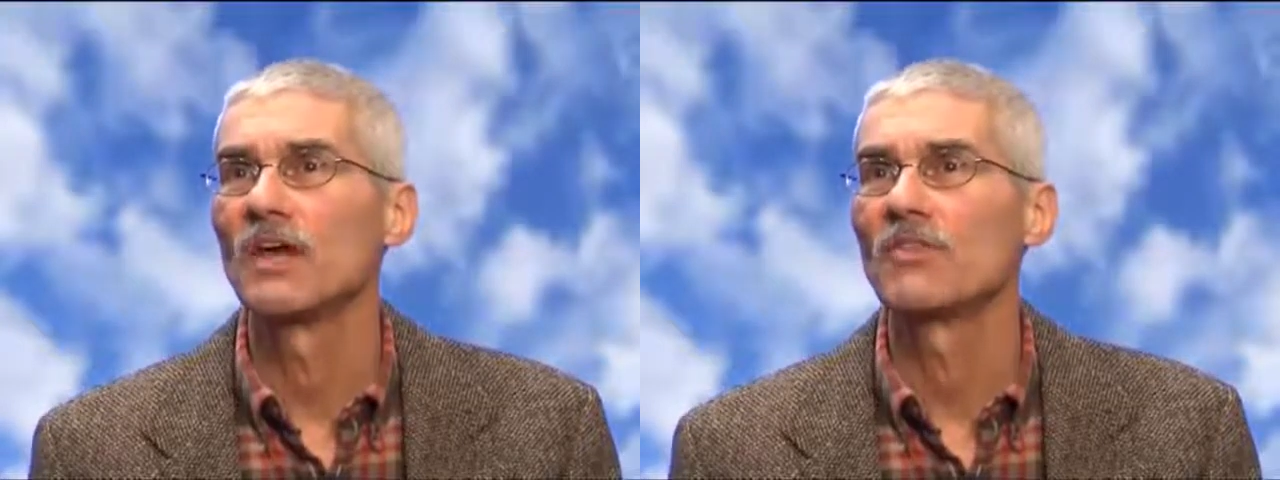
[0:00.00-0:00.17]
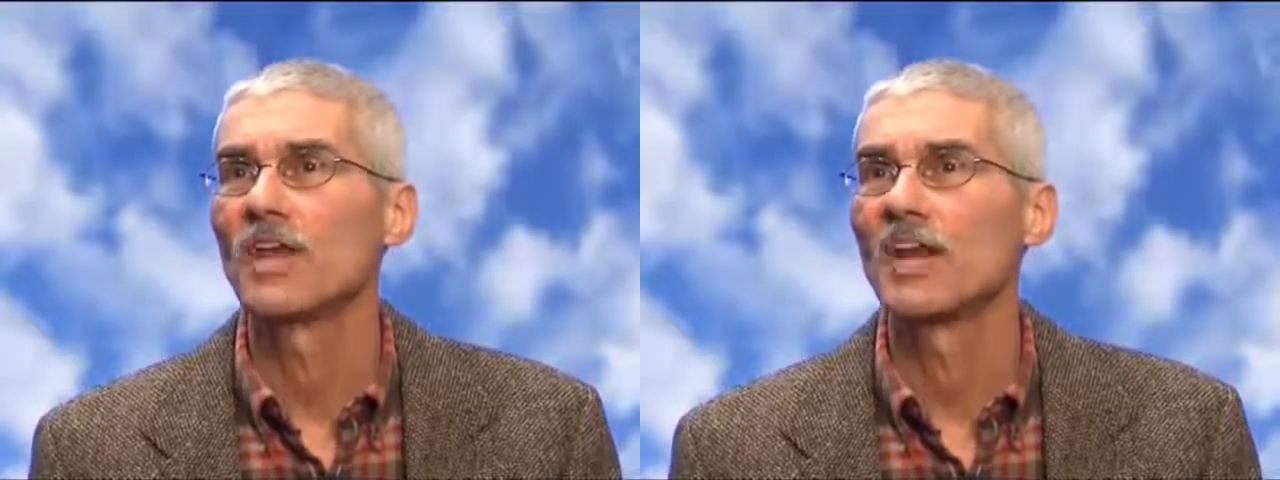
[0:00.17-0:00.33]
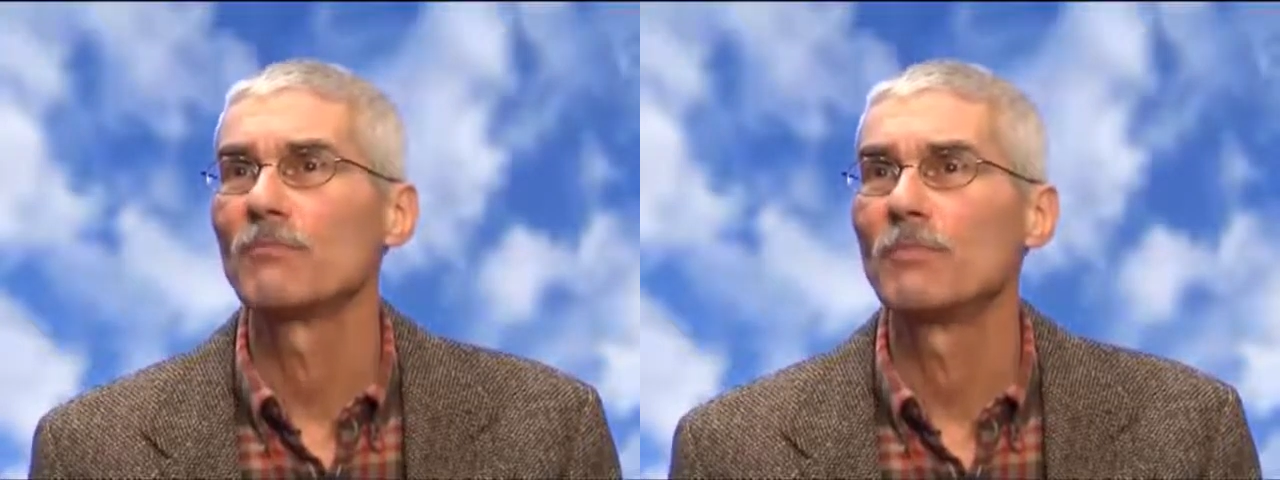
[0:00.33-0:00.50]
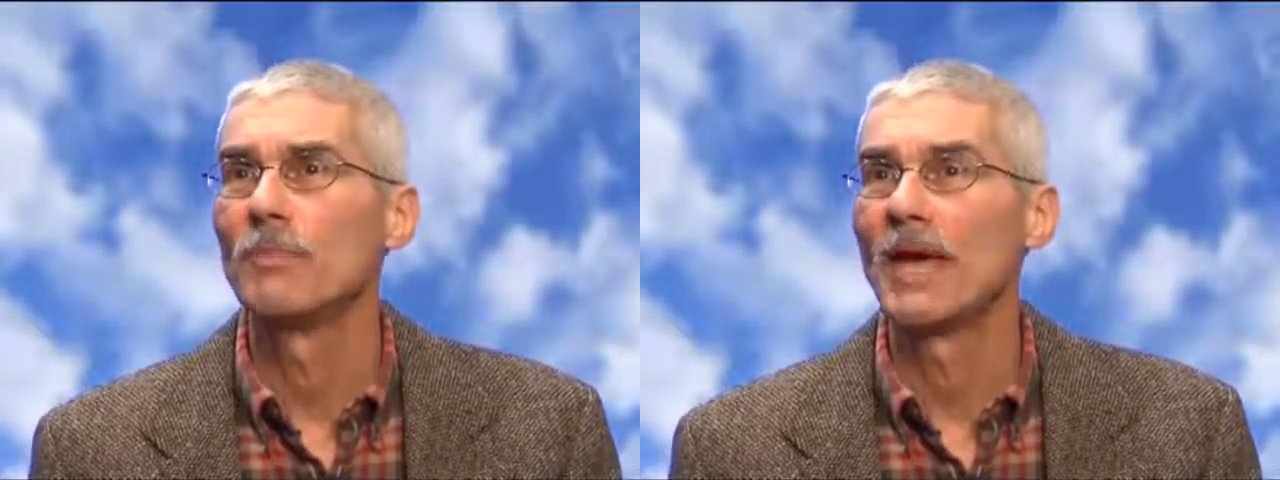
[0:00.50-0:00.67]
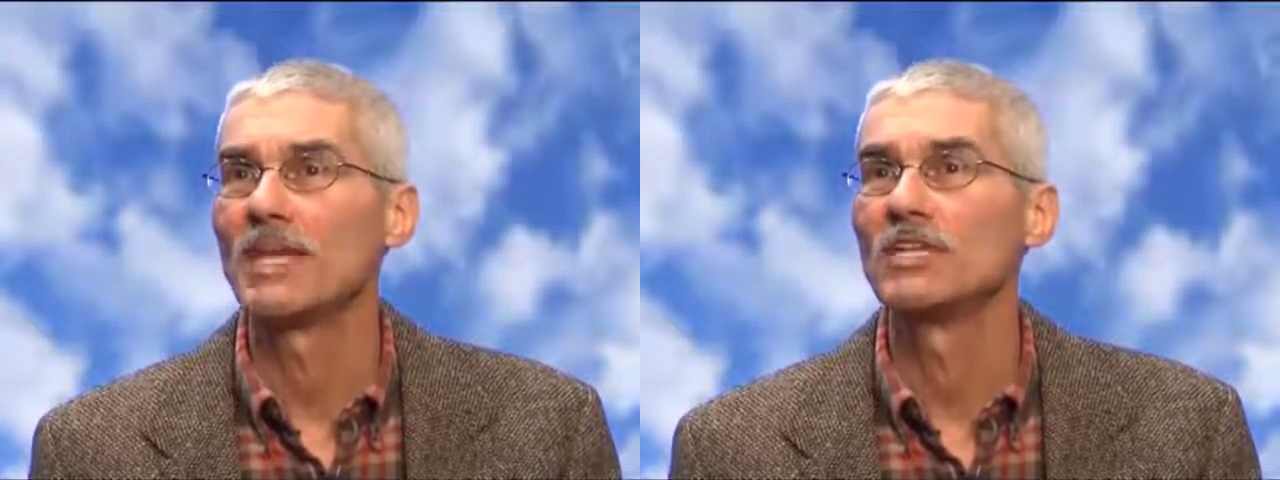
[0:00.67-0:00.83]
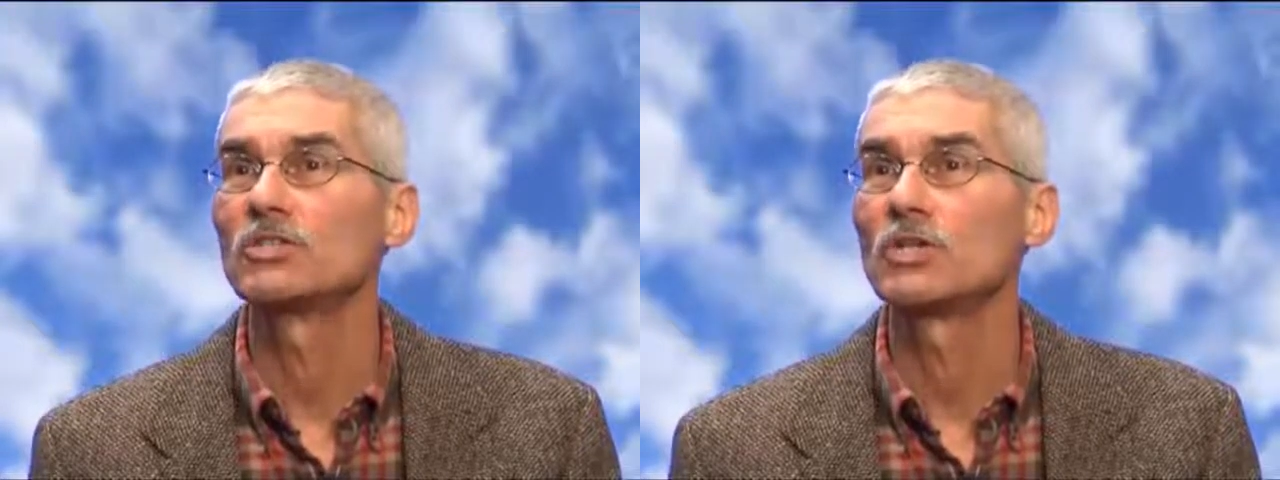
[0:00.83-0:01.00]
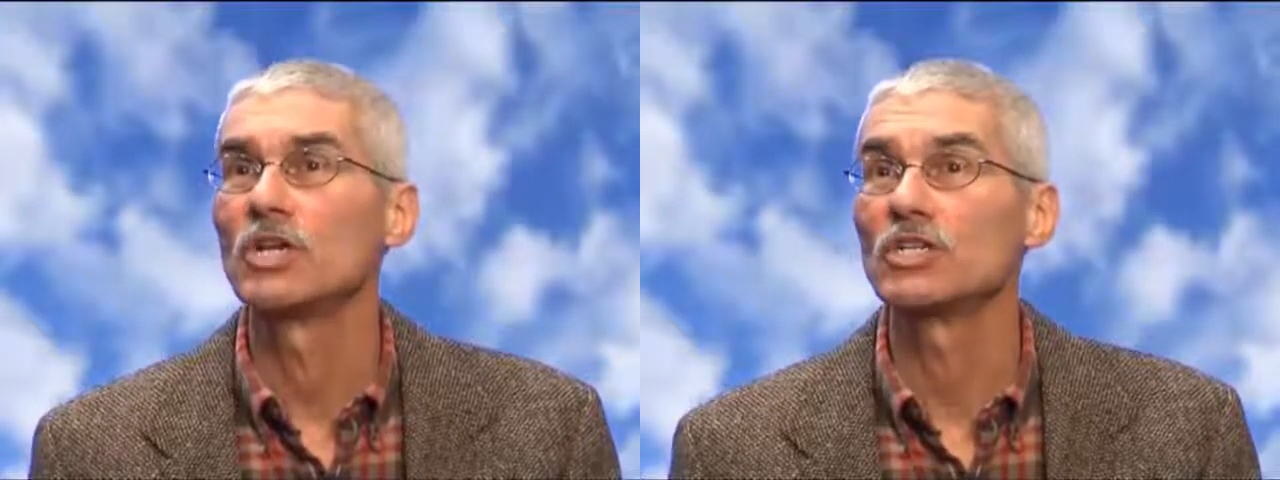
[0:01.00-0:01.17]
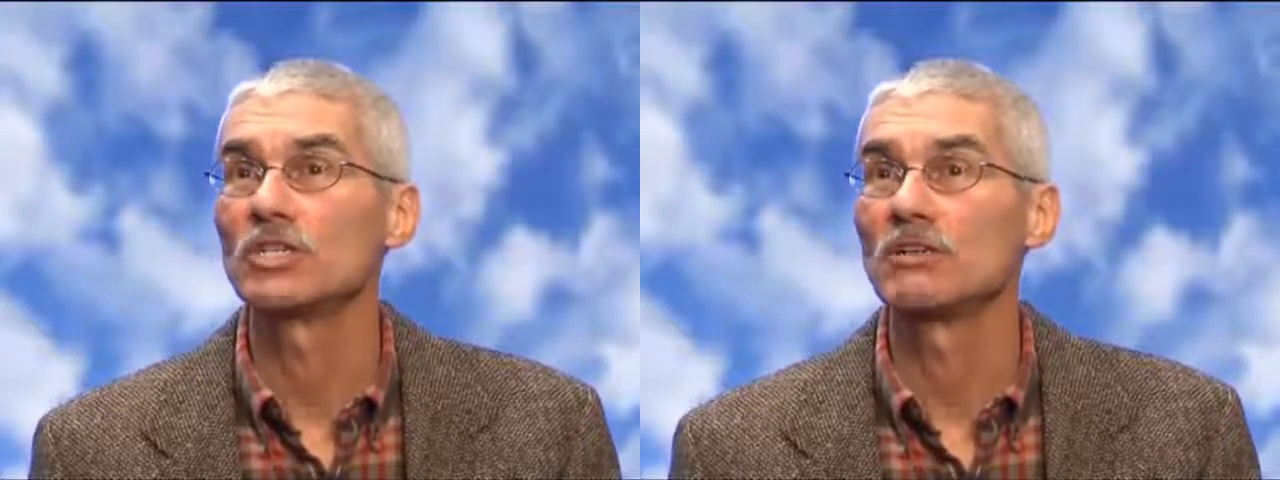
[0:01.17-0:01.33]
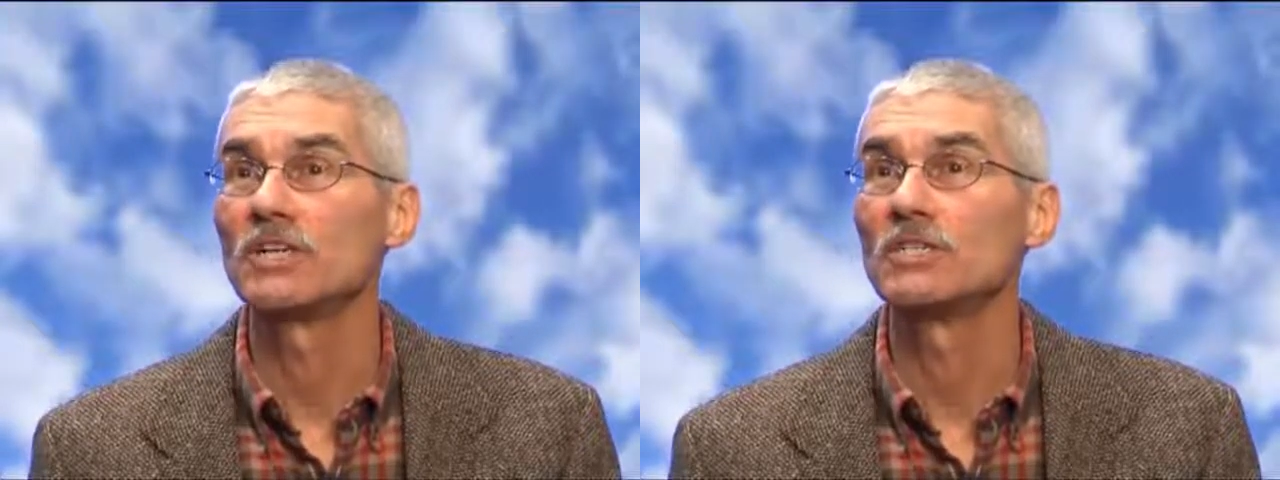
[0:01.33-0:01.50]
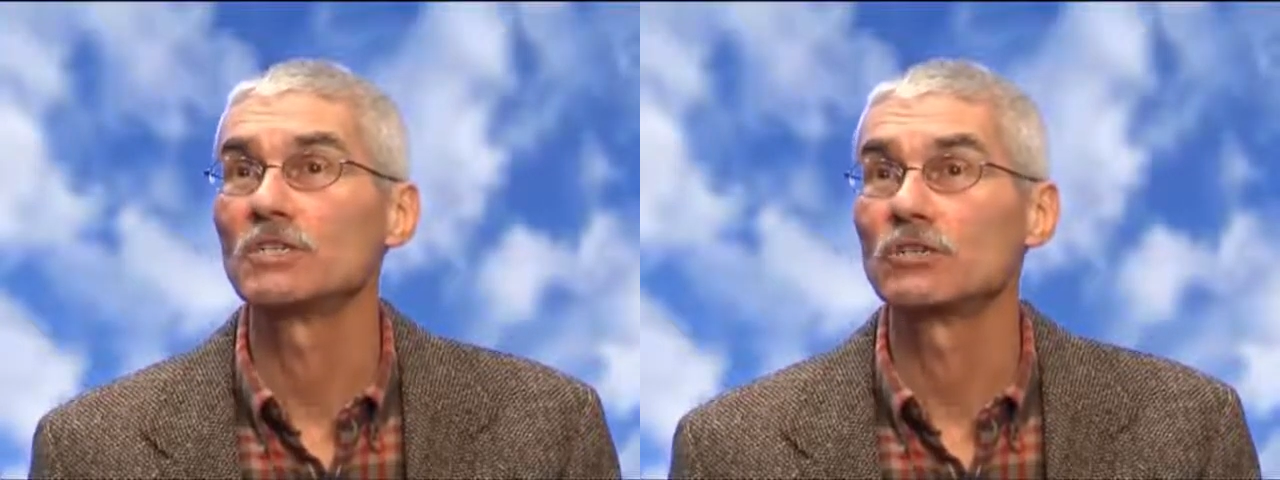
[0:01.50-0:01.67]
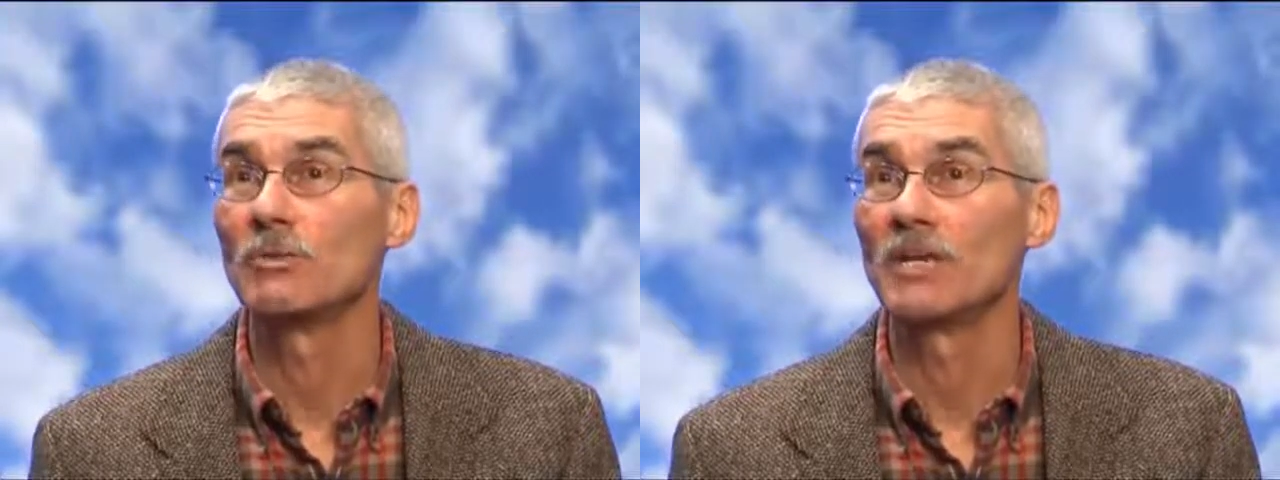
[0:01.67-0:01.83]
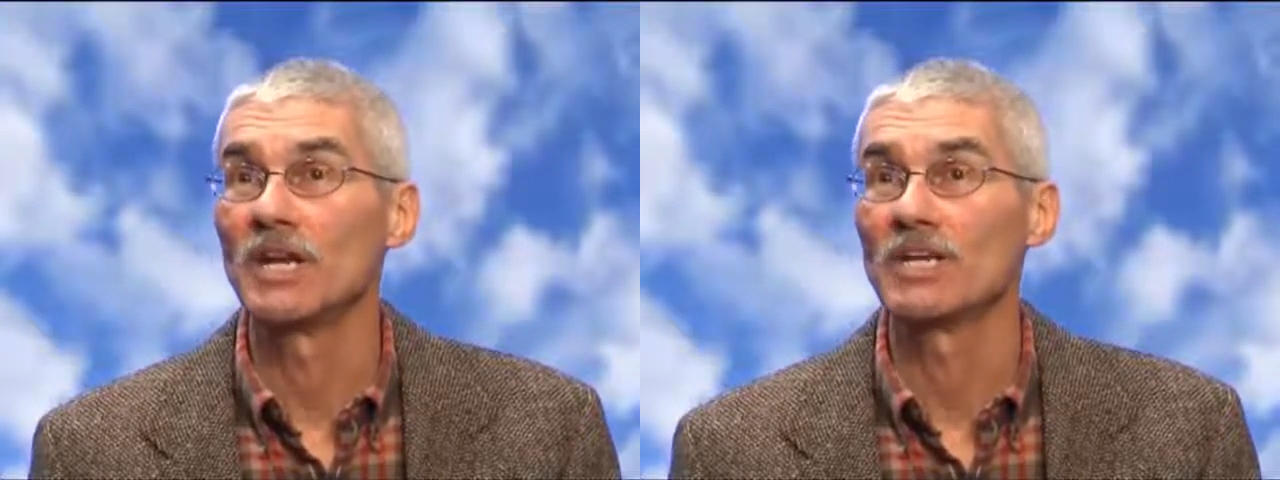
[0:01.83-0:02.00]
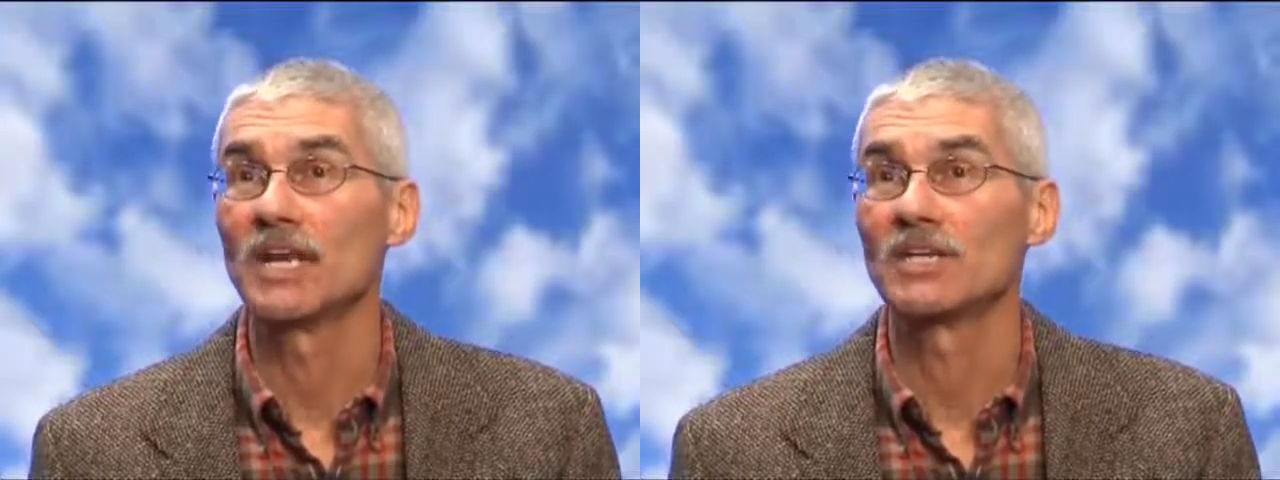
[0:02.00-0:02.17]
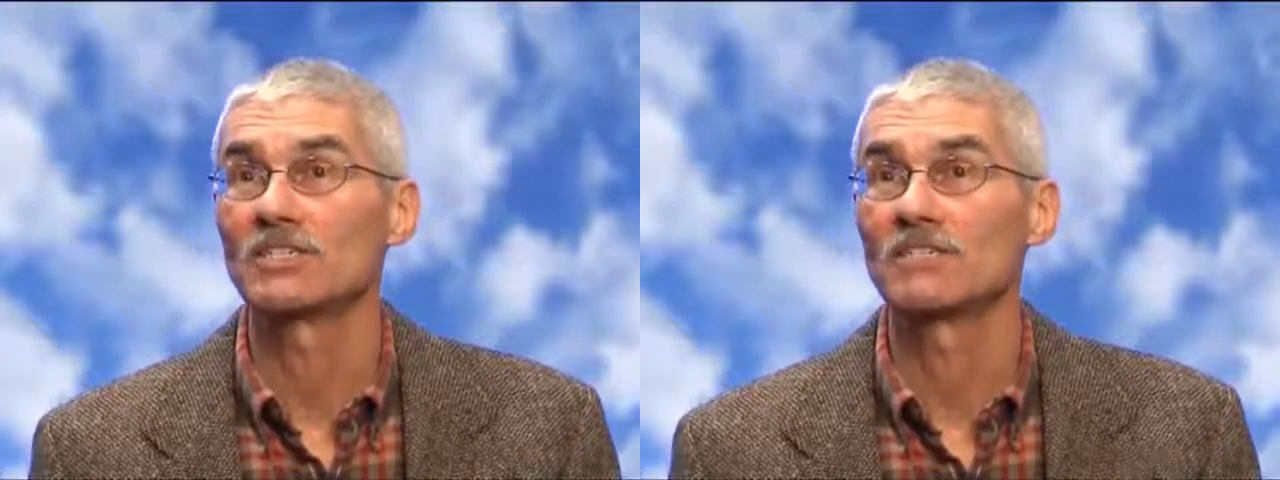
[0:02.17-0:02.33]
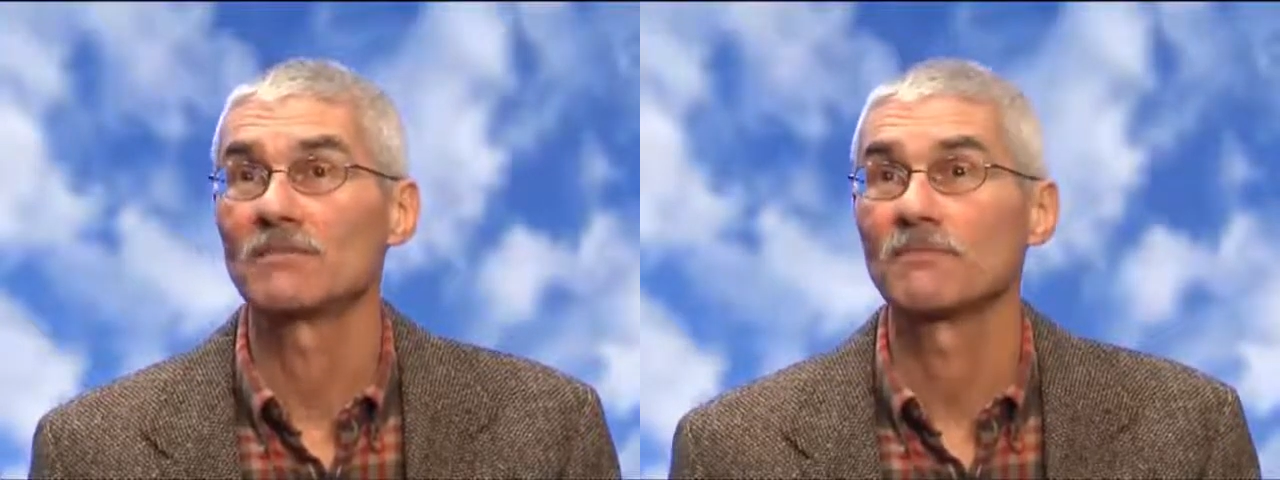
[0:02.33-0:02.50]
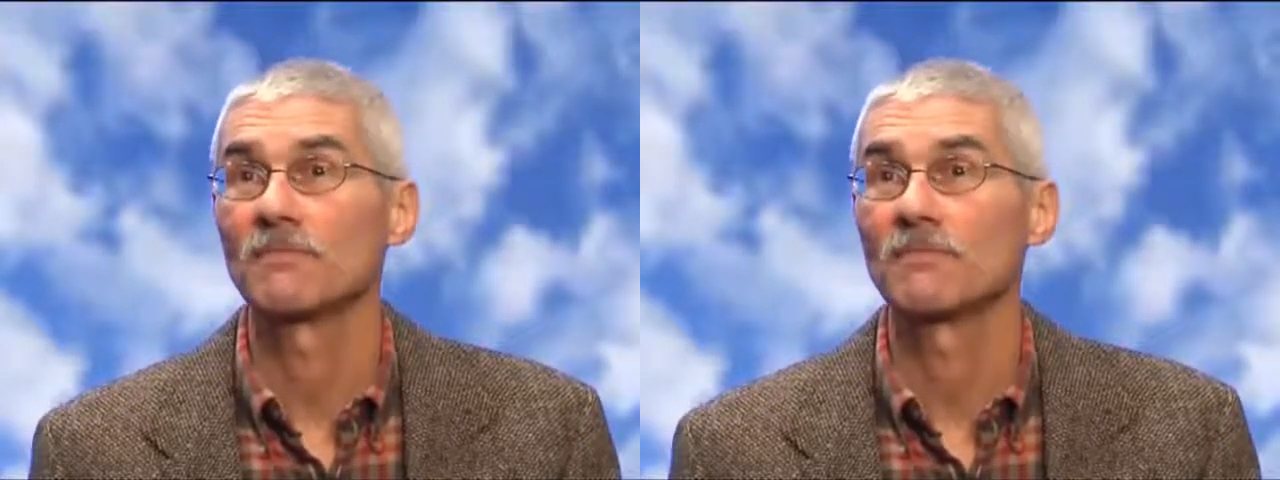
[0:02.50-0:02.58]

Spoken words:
that have been traditionally discriminated against.